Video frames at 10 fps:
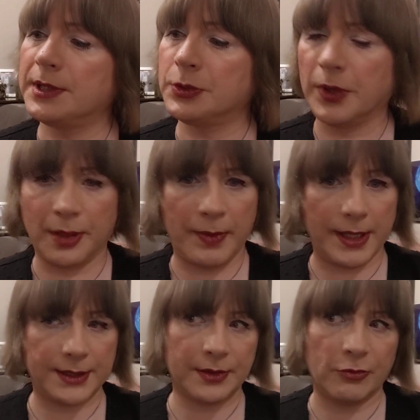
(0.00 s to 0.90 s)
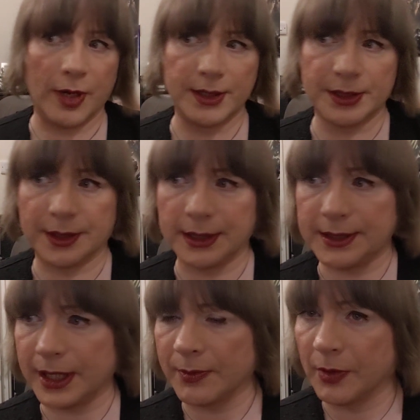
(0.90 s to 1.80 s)
is one of the best writers on
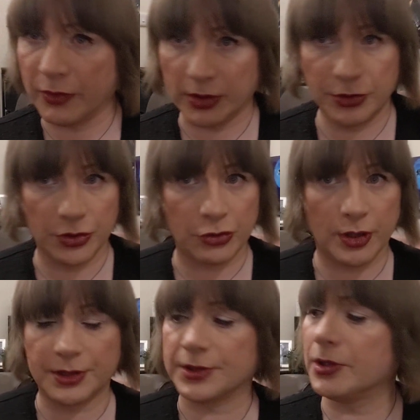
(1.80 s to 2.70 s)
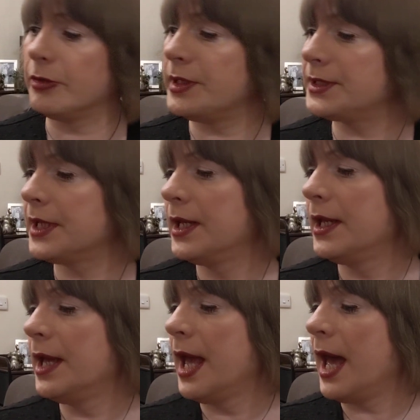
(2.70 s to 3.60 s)
DC at the moment for Judge Dredd stories,
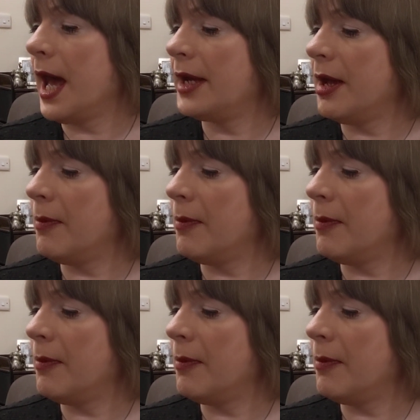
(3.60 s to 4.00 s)
and